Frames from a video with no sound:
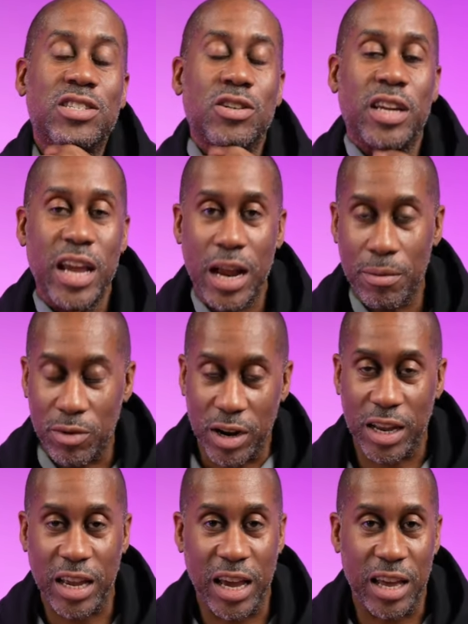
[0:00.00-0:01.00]
camera
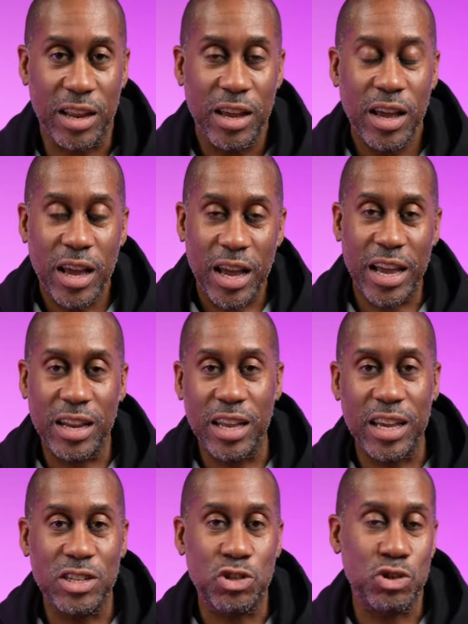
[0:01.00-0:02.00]
again, and
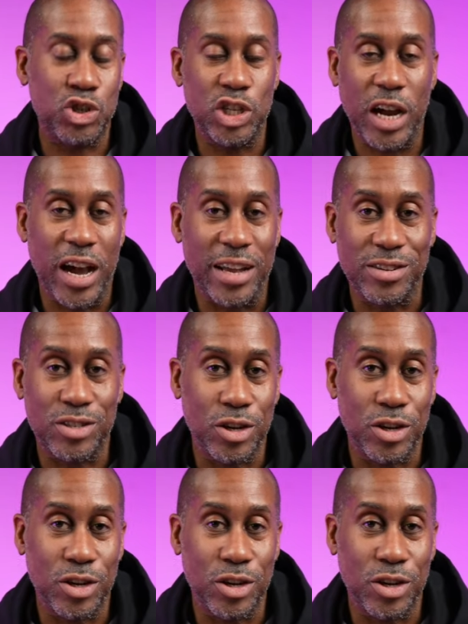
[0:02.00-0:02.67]
get your shot.